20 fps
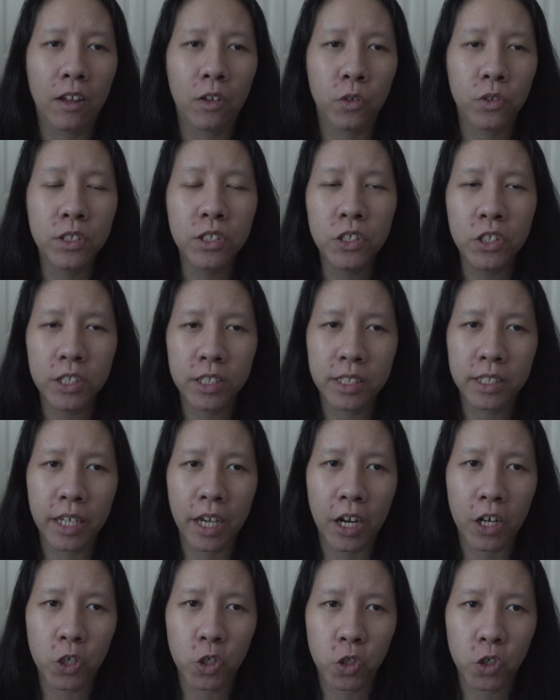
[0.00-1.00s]
Roh Yun Xi's
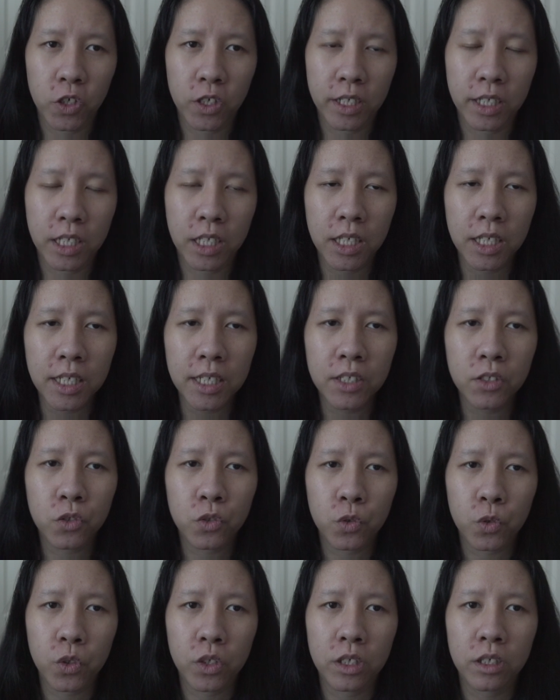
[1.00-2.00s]
character, he
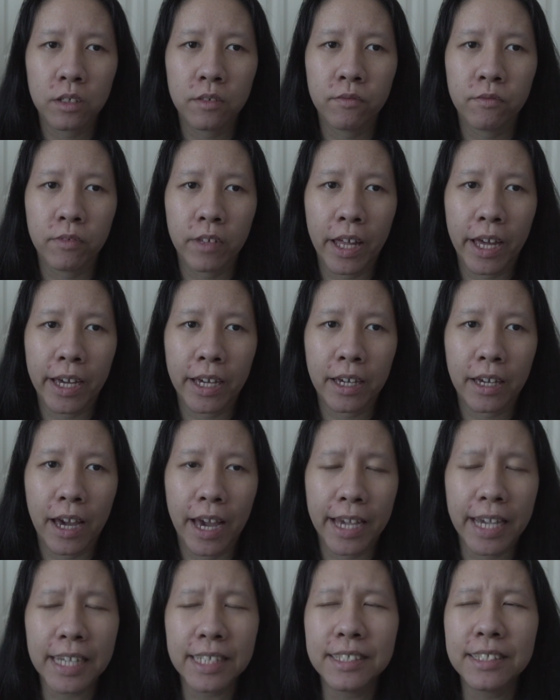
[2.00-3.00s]
is sort of like,
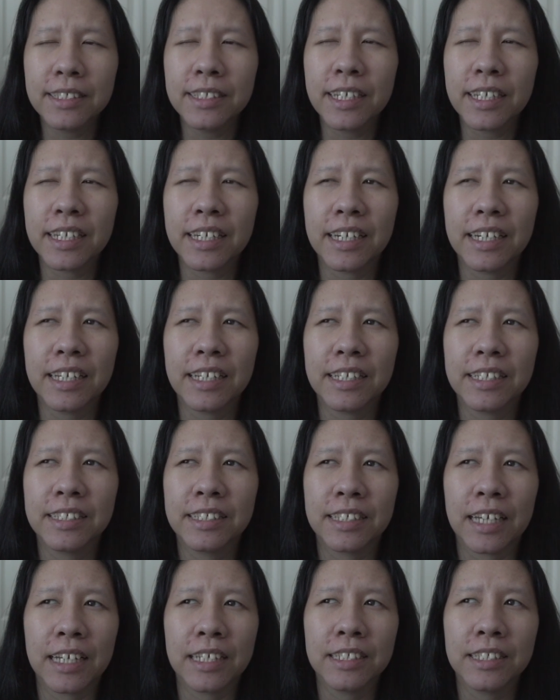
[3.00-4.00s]
I guess like in a
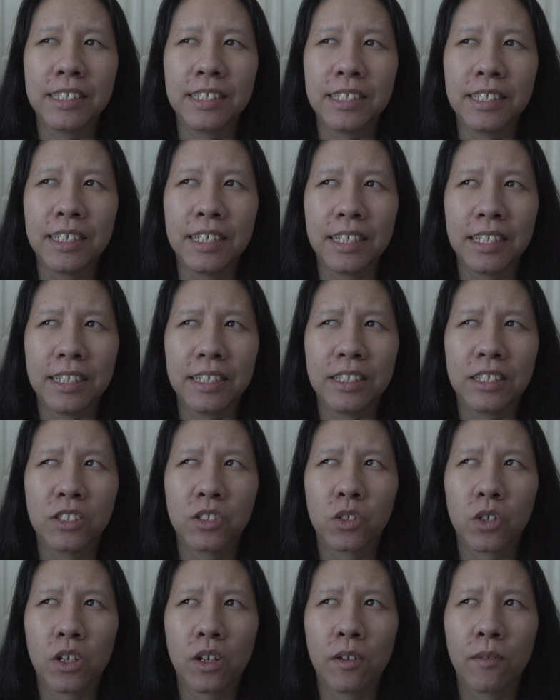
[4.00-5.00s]
sense, he's
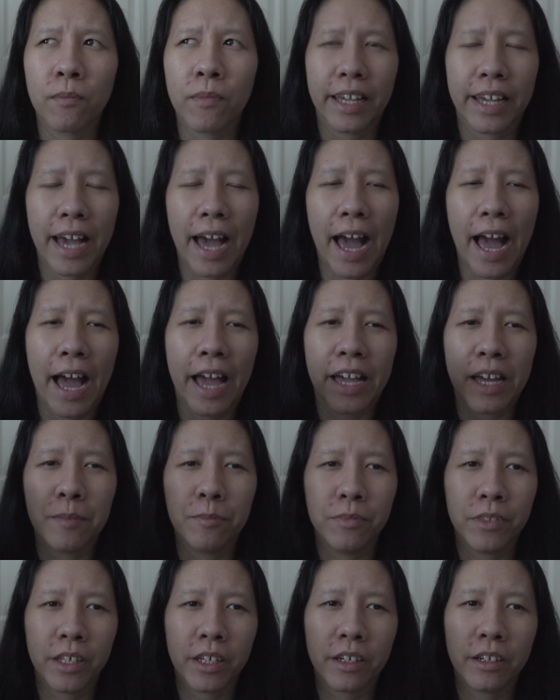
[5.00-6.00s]
sort of like high
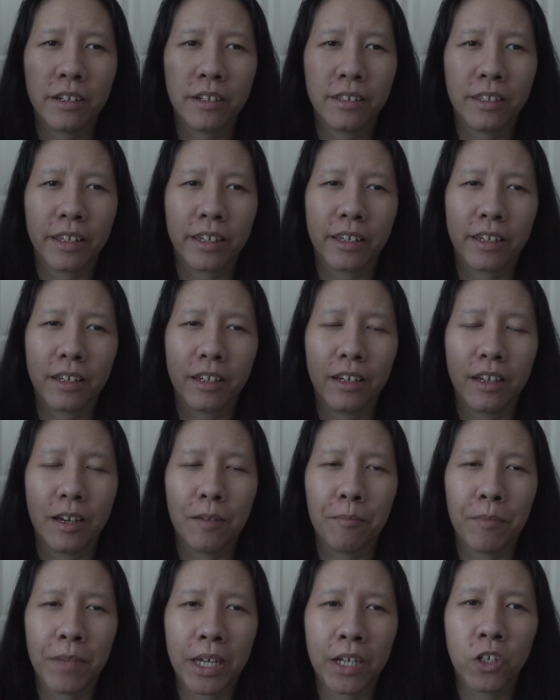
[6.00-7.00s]
up there, like
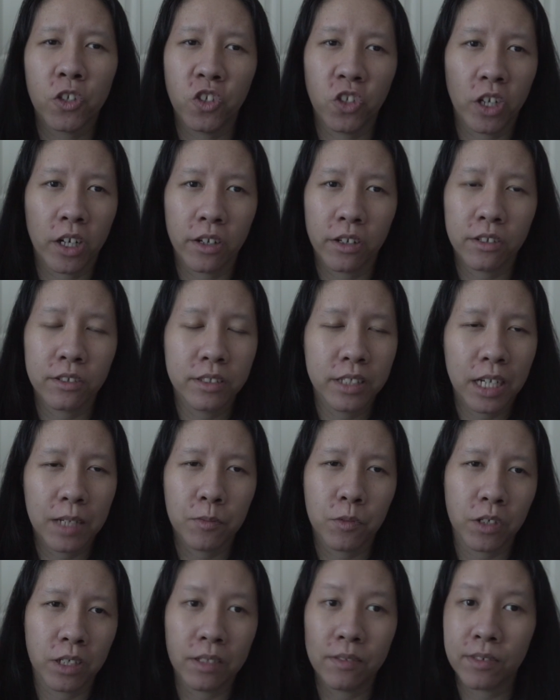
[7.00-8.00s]
a managerial
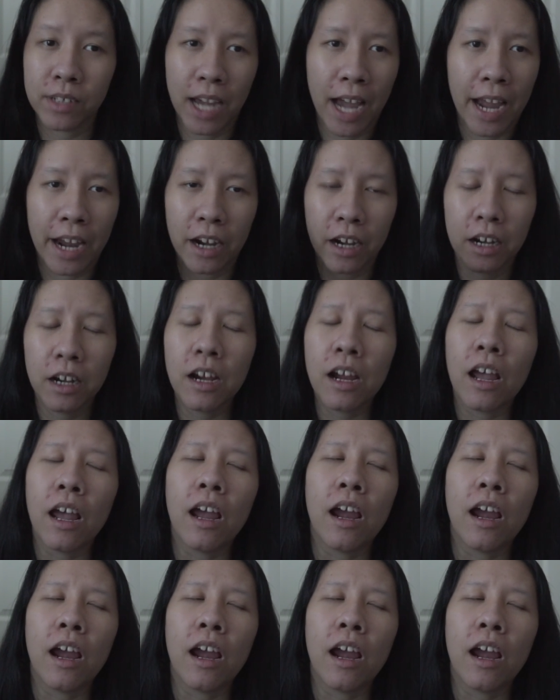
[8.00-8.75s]
type or even higher.